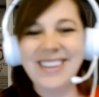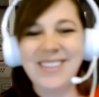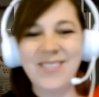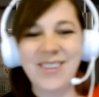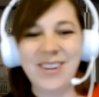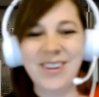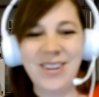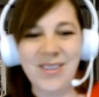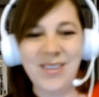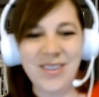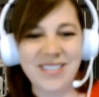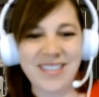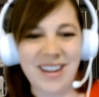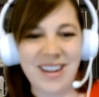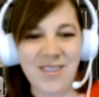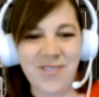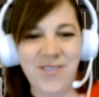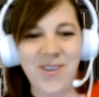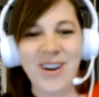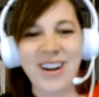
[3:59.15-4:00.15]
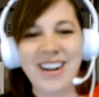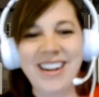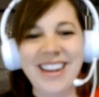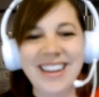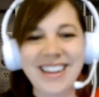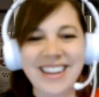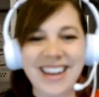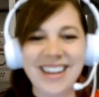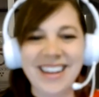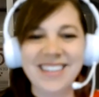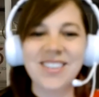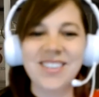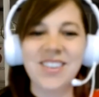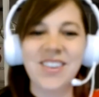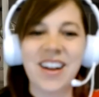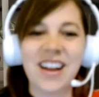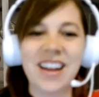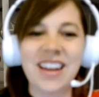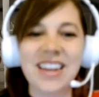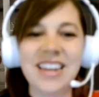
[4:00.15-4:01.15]
What are you excited for? Kit Kat's
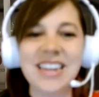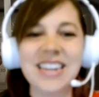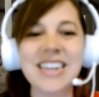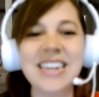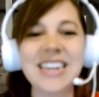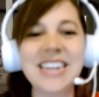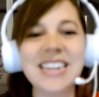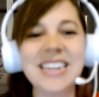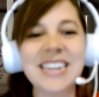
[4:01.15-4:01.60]
crying.